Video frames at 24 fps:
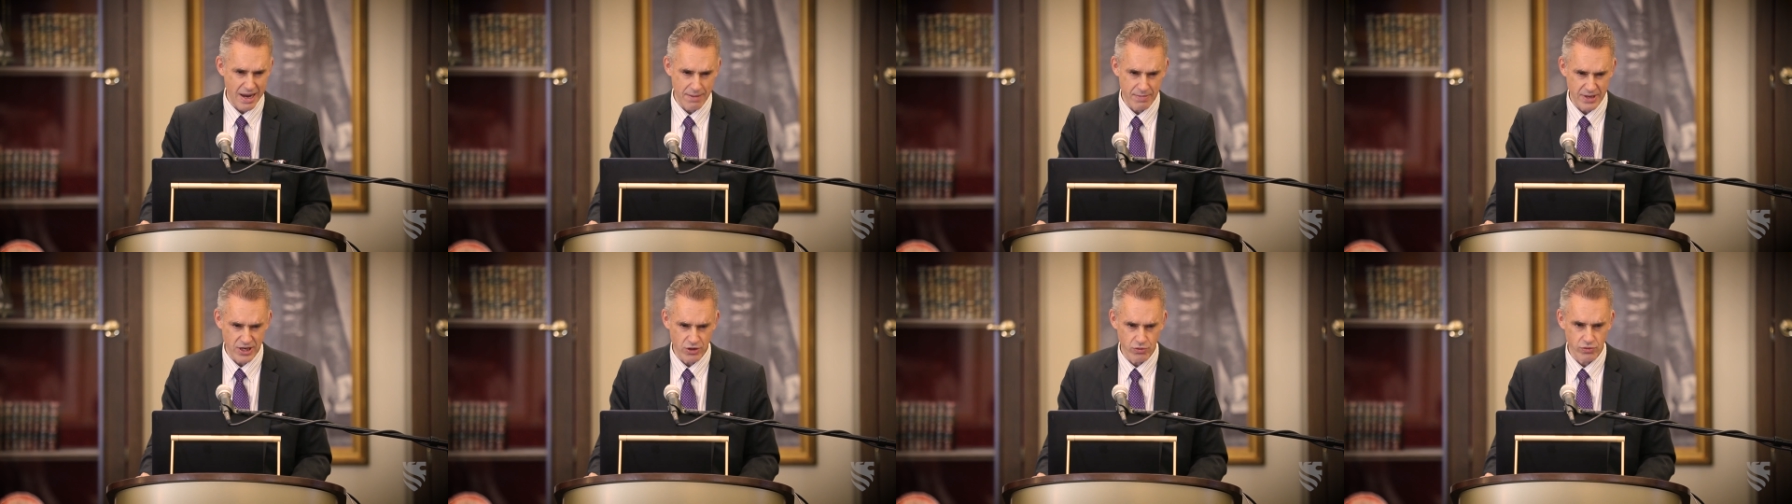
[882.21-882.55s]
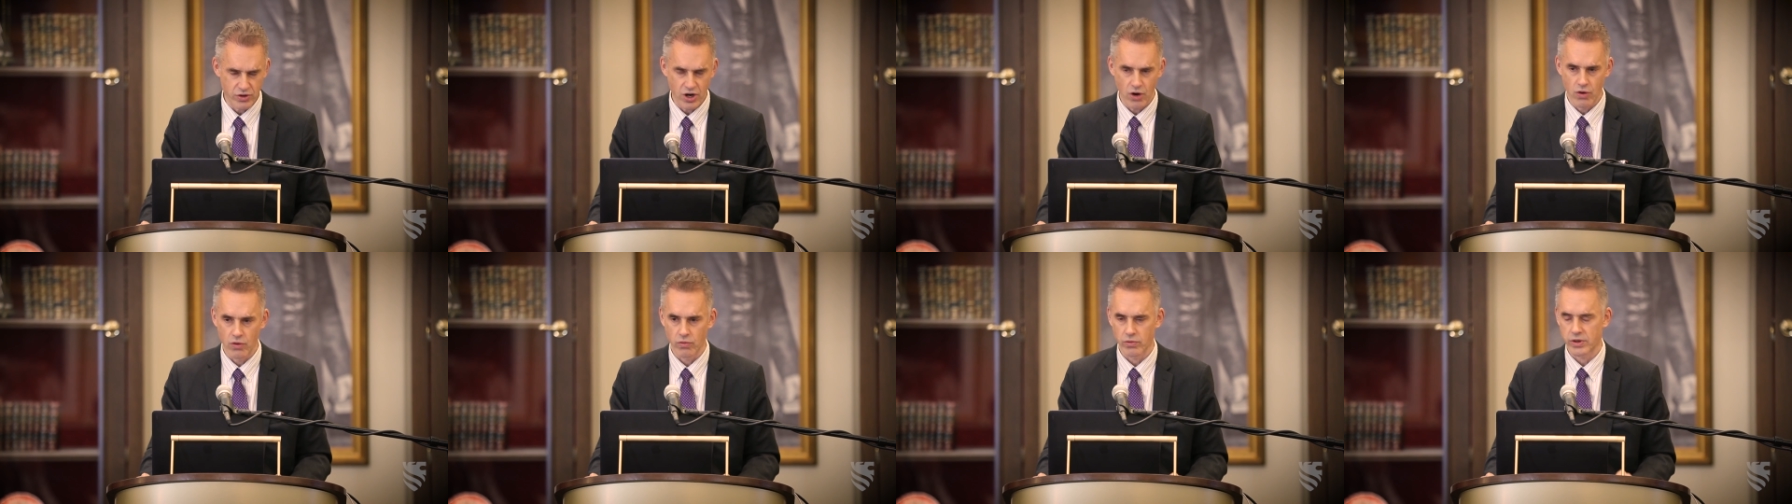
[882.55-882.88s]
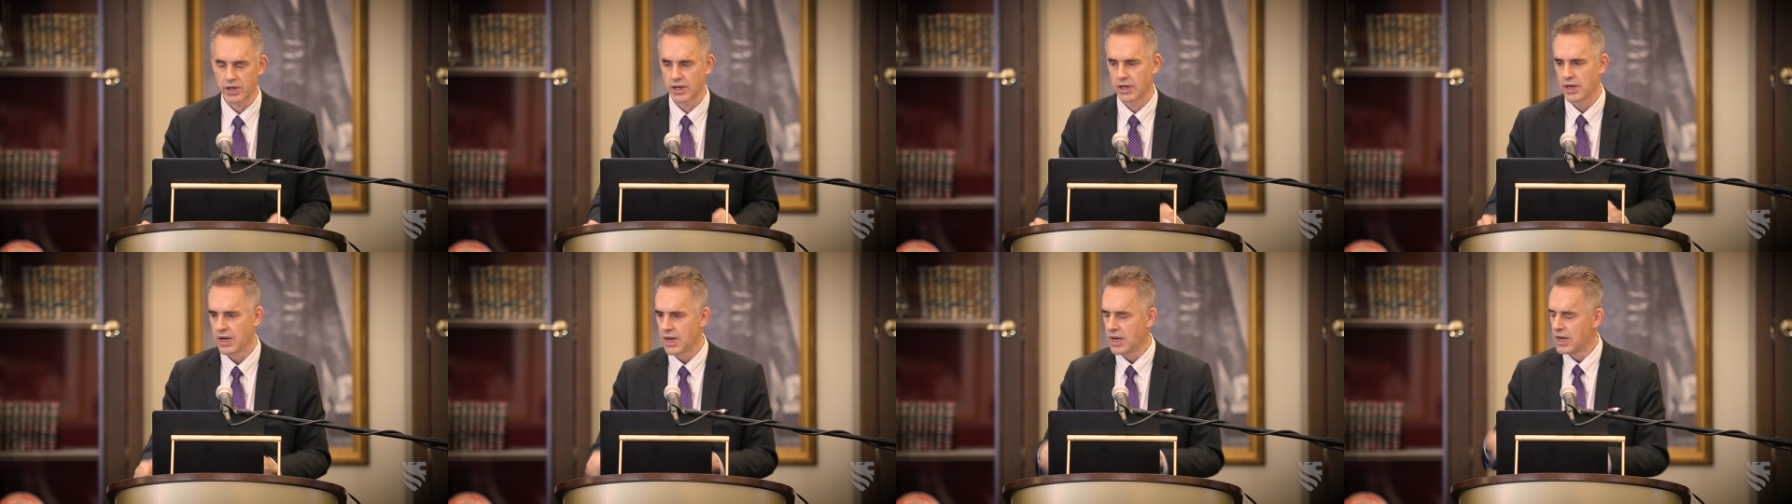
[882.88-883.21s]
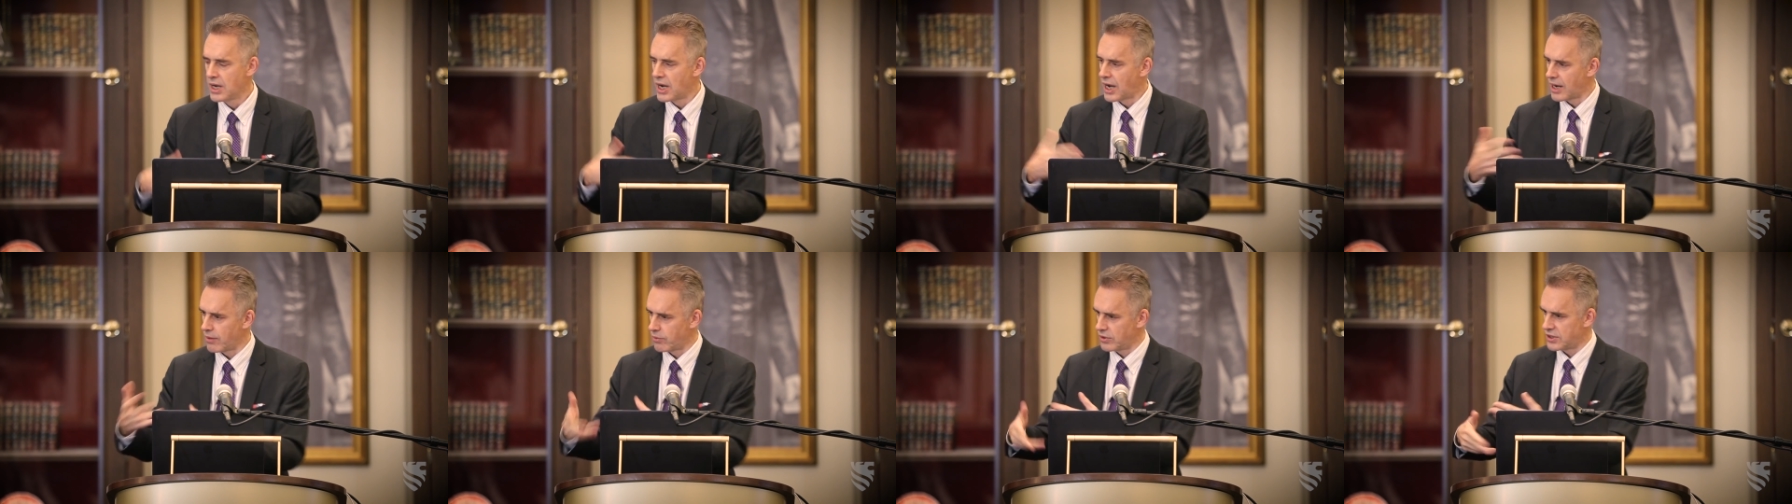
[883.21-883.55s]
maybe you don't. And
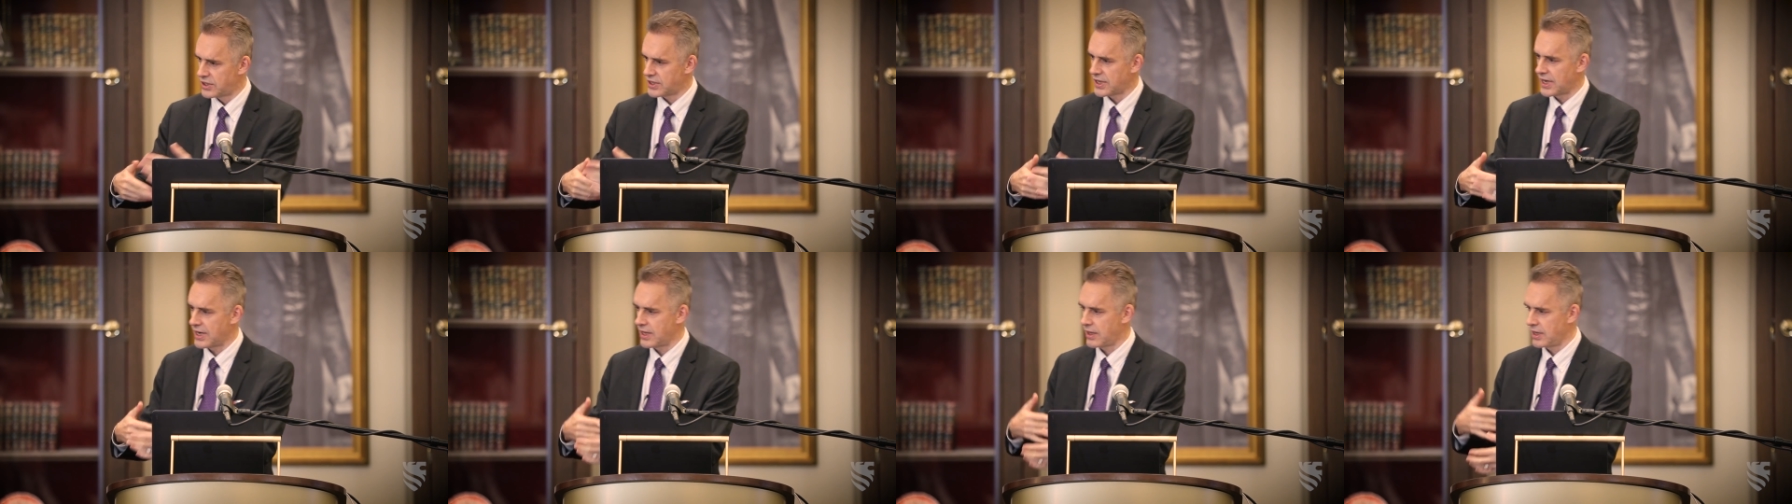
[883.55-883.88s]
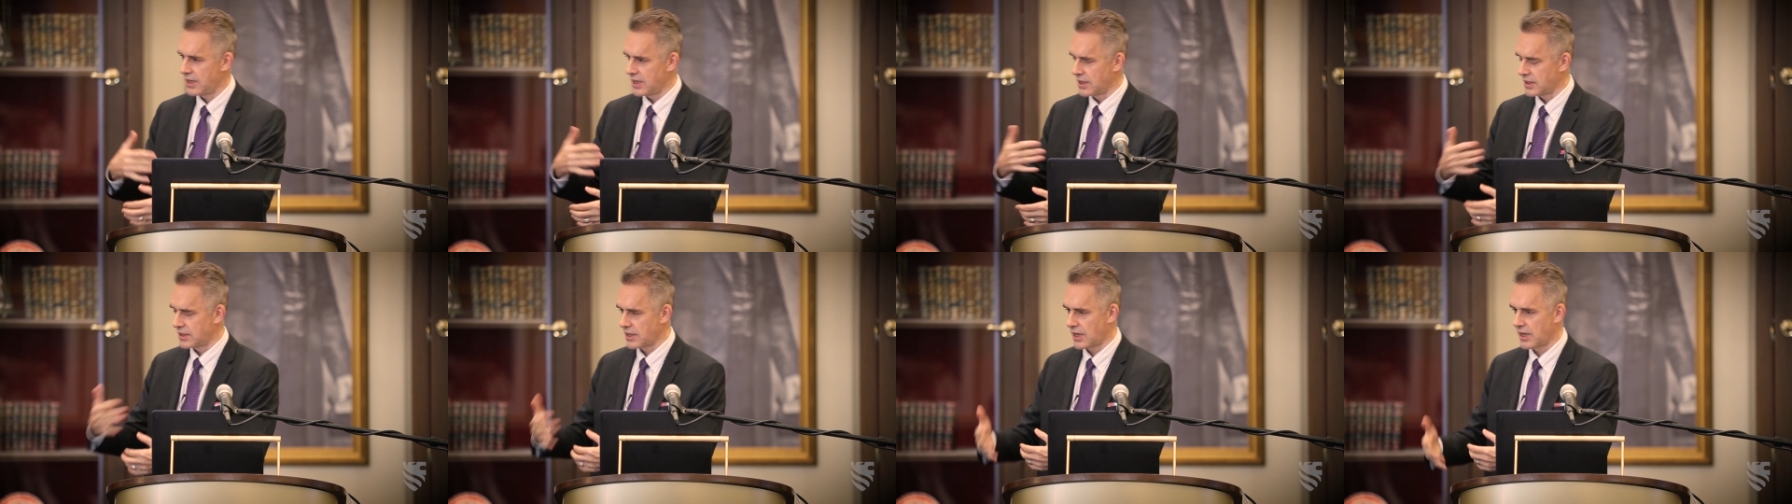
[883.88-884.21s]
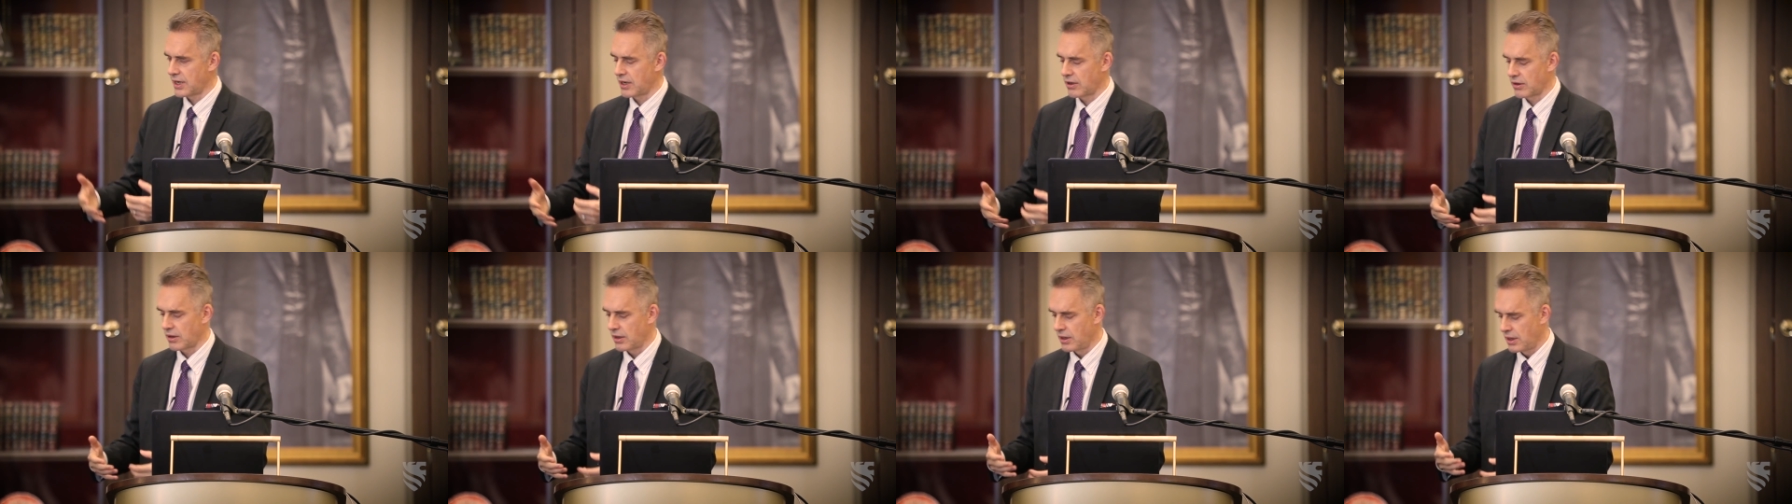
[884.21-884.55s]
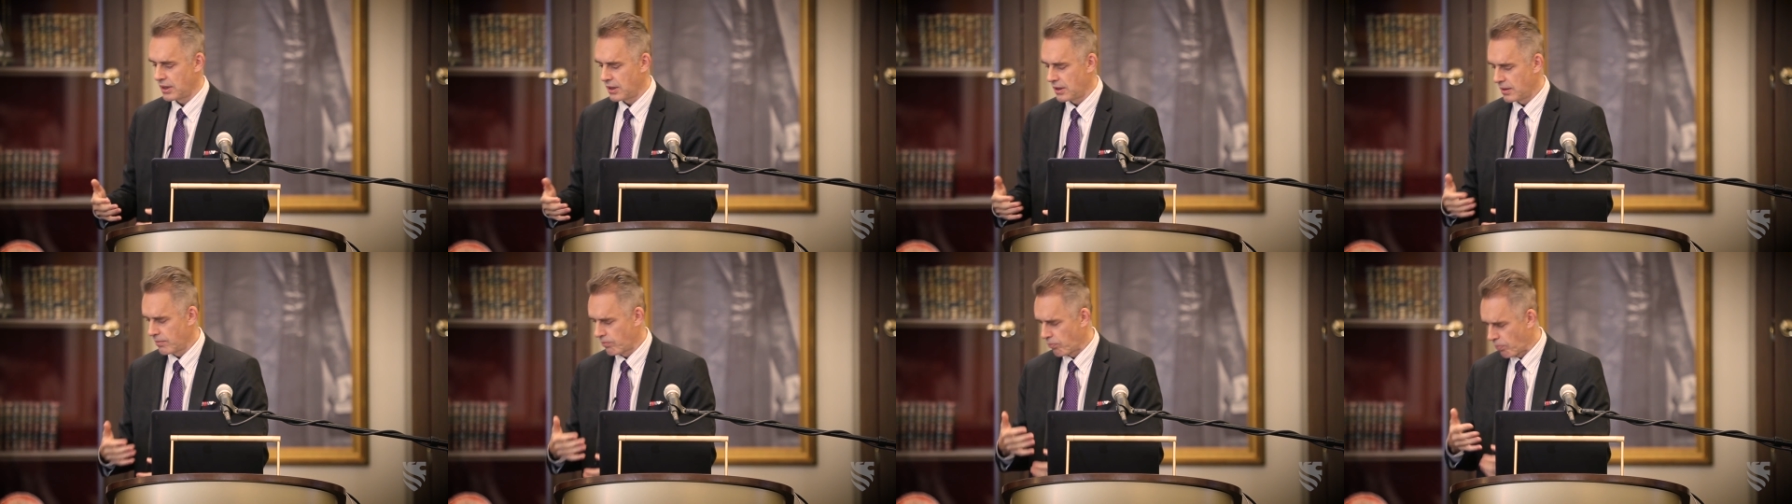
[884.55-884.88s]
I would say the entire